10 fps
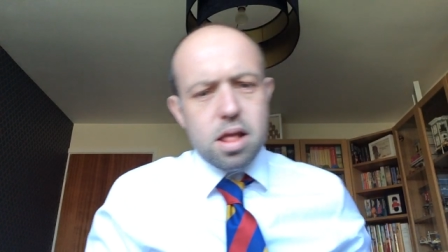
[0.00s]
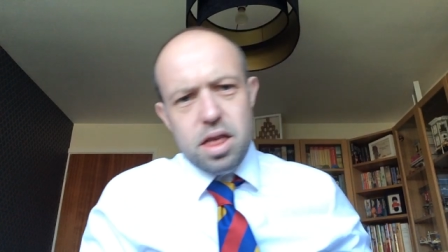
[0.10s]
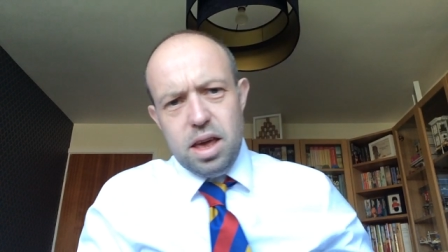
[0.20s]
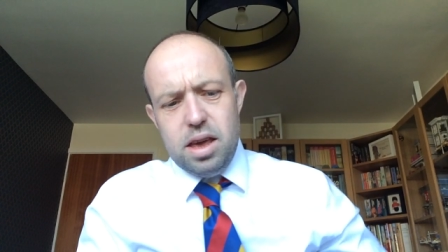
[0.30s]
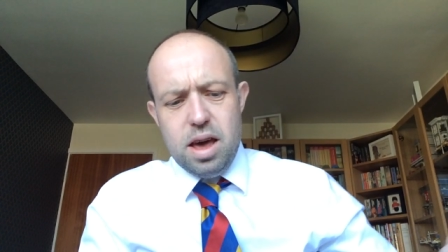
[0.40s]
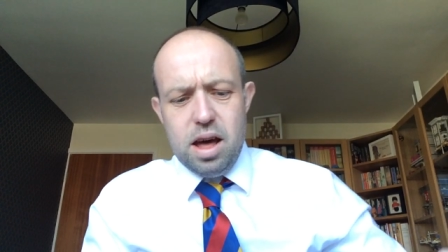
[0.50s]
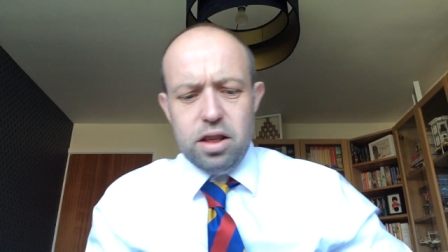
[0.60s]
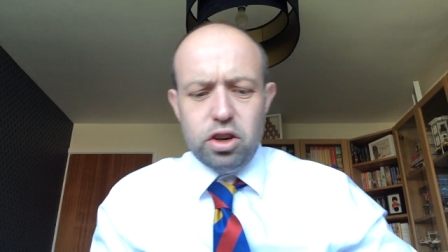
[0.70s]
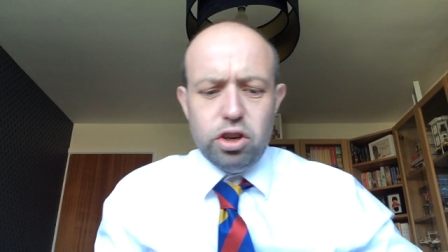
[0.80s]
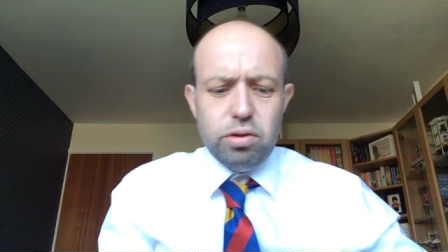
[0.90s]

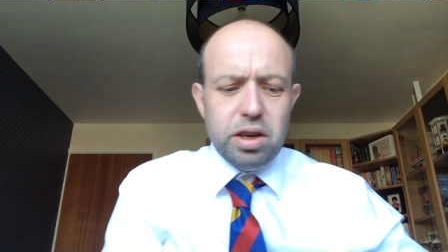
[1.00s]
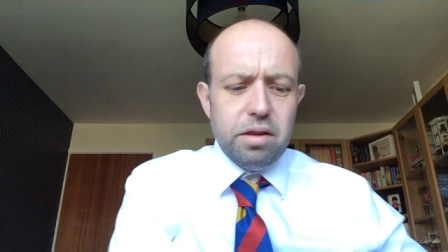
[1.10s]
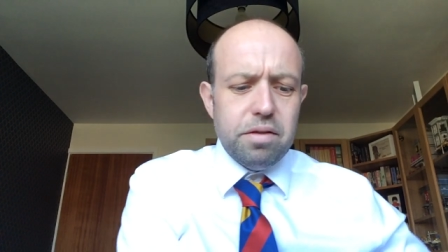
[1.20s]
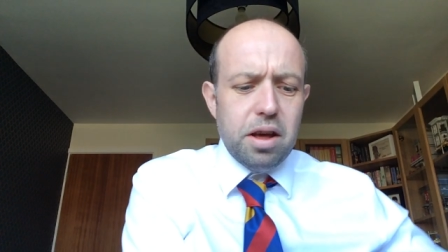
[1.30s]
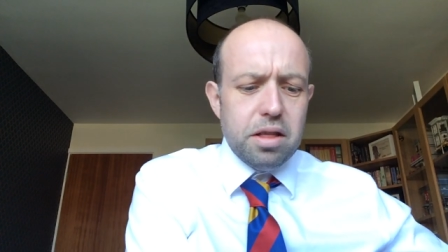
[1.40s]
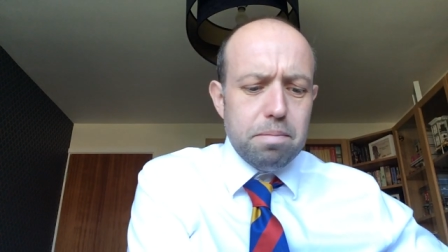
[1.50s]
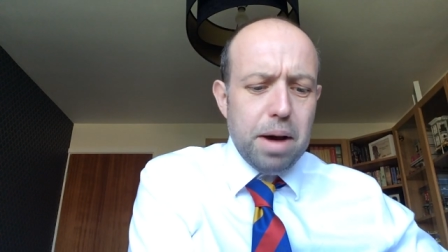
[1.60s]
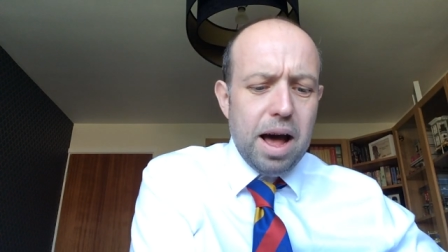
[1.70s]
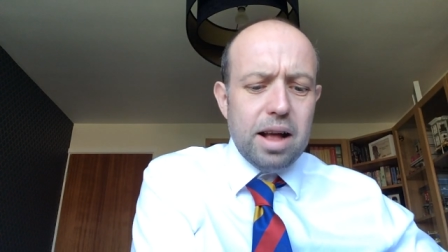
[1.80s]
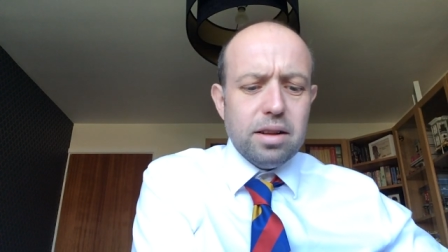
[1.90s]
the shooting of the
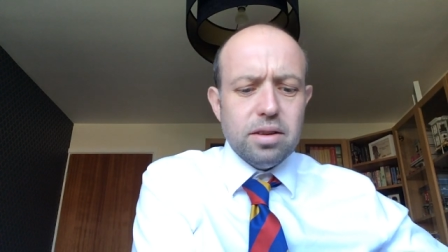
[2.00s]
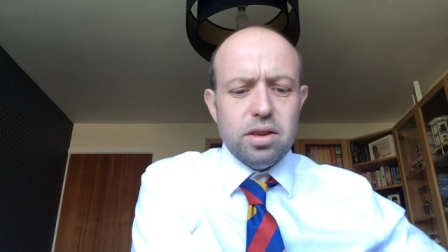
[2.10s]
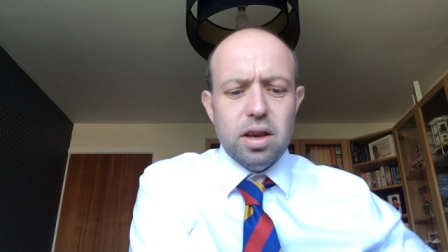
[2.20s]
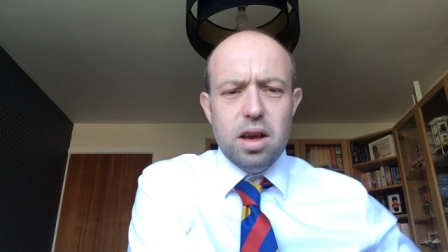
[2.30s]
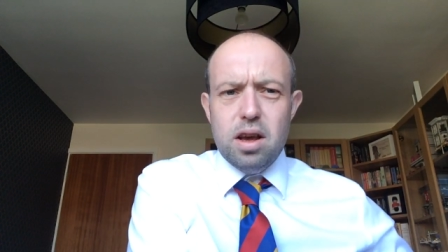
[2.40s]
PALs,